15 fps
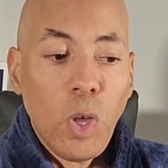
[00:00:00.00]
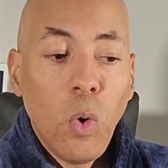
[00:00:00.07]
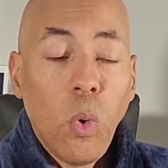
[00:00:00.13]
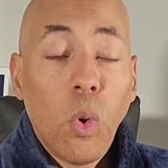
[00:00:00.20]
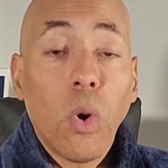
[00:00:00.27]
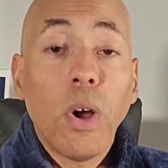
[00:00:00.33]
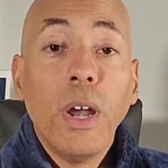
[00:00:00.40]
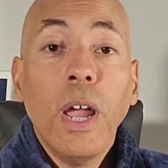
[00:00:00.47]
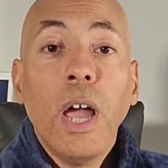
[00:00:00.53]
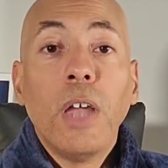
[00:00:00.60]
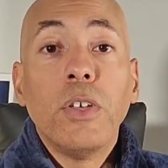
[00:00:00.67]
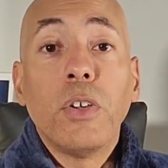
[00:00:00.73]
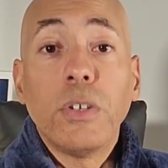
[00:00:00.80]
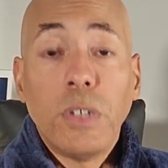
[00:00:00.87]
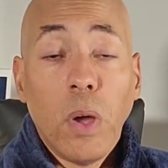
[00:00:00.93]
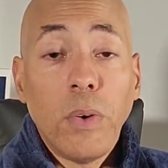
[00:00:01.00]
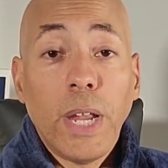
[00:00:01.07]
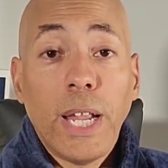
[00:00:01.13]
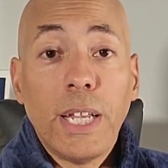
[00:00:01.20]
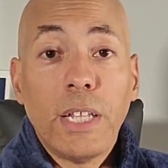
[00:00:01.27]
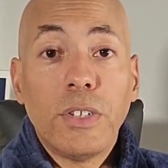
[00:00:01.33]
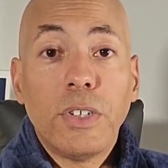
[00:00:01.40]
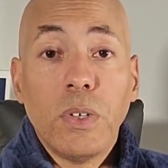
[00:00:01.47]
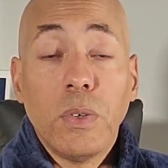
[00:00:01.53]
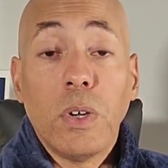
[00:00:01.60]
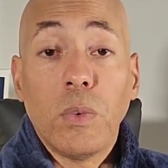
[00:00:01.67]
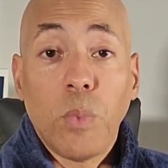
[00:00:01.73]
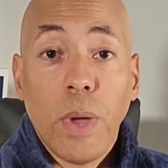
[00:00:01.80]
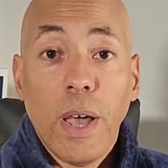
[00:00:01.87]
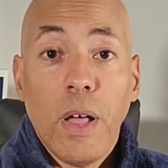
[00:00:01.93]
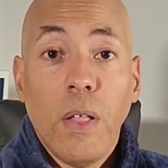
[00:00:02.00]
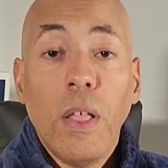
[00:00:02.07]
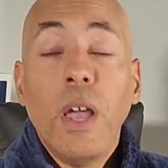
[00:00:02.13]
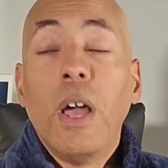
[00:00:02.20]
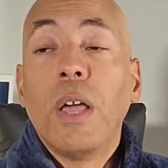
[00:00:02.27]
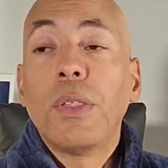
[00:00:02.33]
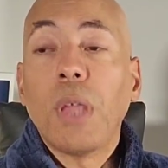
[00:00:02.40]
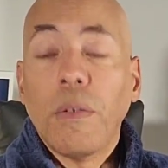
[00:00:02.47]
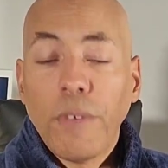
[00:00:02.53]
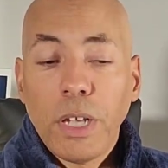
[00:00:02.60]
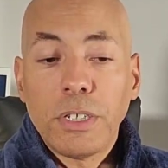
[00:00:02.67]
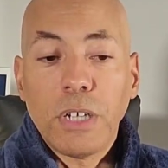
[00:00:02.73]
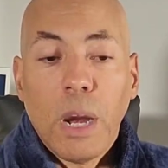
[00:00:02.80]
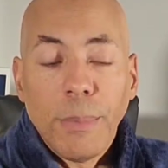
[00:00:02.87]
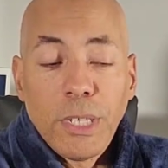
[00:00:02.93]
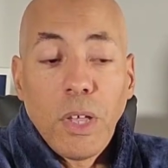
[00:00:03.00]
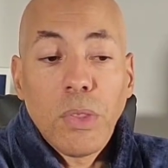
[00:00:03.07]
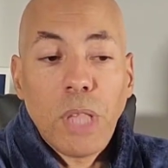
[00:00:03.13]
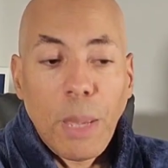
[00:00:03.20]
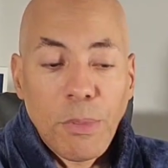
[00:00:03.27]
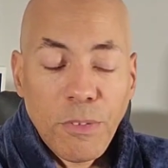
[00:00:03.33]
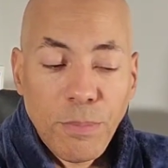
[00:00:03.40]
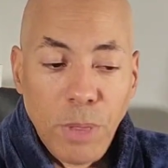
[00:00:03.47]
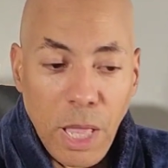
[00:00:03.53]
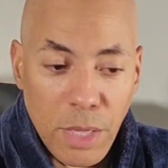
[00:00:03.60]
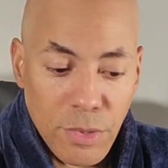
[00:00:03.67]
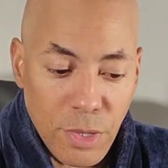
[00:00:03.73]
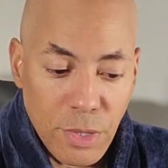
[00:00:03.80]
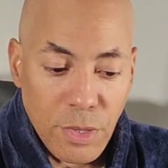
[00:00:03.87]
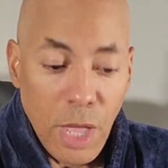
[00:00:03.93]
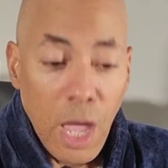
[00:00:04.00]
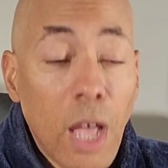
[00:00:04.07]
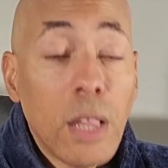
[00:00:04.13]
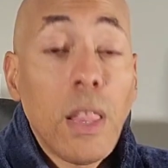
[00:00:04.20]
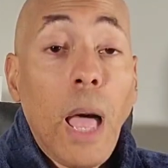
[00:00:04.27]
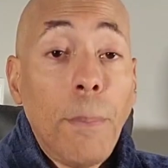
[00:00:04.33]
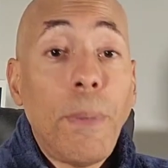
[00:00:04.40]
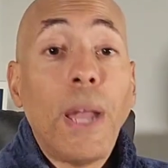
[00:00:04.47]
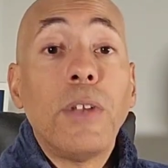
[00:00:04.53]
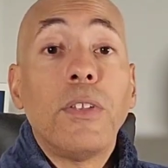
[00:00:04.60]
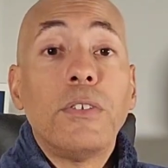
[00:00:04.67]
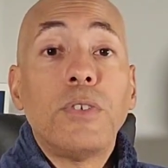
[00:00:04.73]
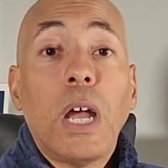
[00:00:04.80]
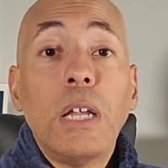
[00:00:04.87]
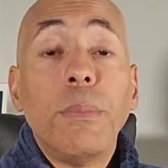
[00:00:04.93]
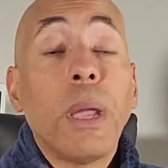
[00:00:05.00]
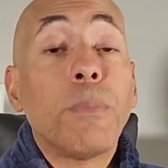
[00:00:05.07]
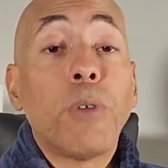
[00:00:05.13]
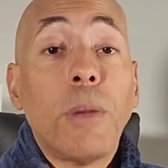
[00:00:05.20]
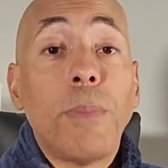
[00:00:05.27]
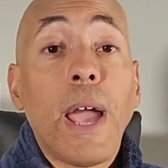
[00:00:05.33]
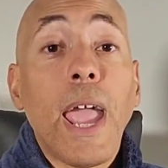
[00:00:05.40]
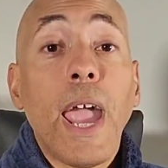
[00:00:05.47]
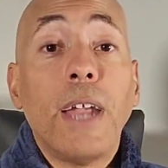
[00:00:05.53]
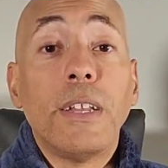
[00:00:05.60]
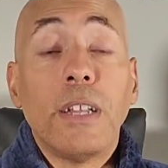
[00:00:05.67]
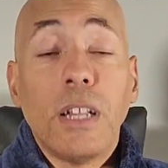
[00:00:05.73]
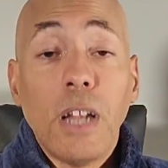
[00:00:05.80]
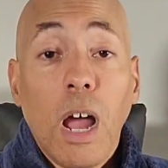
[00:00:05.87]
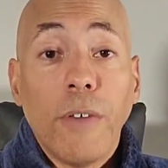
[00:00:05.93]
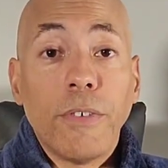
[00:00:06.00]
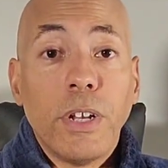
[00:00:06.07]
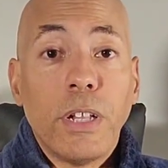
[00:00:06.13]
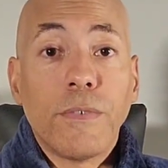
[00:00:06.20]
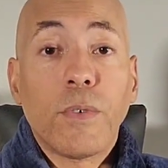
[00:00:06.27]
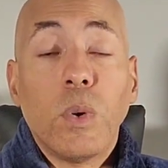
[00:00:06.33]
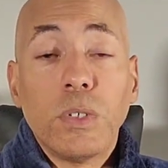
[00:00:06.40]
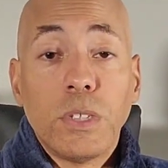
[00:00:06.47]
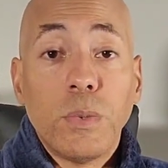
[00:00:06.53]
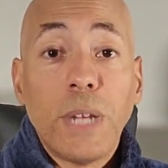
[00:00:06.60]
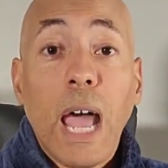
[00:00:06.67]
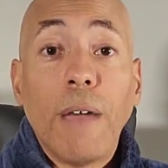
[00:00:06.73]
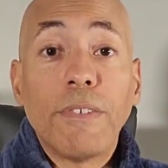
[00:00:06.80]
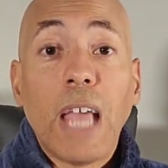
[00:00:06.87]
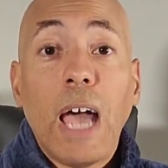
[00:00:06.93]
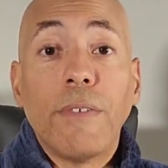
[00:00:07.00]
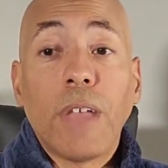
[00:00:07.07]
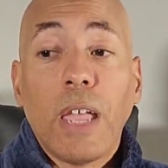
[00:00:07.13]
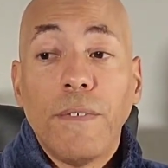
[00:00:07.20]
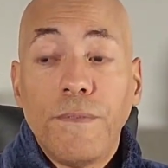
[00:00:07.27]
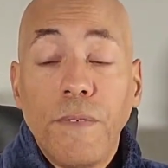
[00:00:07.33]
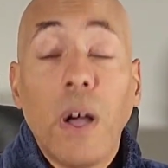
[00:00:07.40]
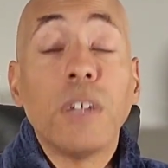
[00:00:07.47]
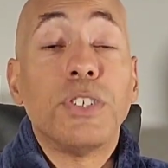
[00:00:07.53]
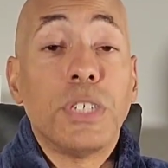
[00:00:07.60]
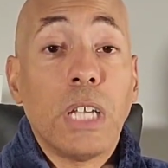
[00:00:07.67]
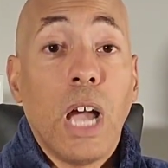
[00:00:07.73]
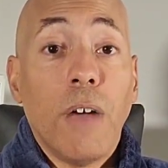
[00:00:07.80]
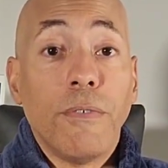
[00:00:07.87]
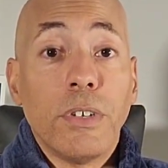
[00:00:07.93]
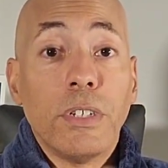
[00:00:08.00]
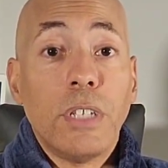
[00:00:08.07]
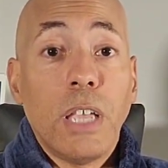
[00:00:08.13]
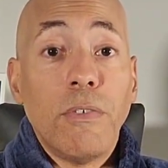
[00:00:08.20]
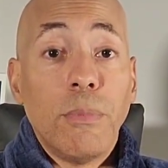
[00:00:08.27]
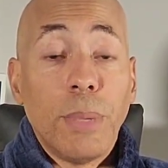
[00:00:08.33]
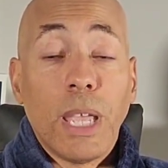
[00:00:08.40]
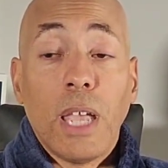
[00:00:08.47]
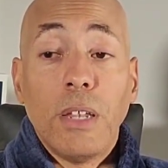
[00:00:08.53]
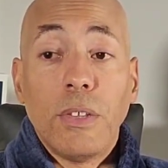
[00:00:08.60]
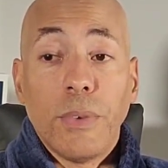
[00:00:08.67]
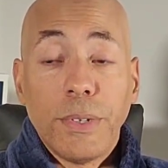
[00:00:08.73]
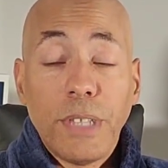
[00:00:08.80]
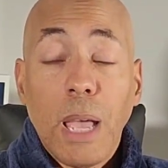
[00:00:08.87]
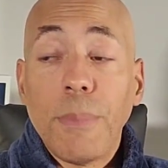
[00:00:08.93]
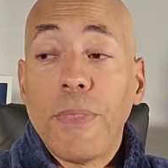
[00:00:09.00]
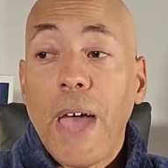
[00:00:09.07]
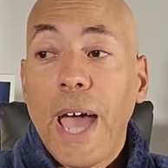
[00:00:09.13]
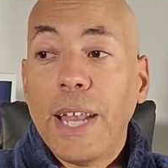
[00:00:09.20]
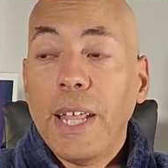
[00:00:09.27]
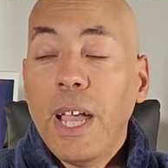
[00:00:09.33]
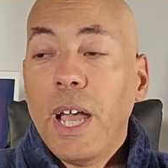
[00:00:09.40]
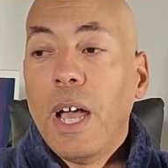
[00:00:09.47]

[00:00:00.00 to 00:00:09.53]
Or you could donate it to Goodwill, Salvation Army, those types of places. A lot better than trying to make bread by hand in an oven. And of course, you would have to have a functioning oven to even begin to attempt that.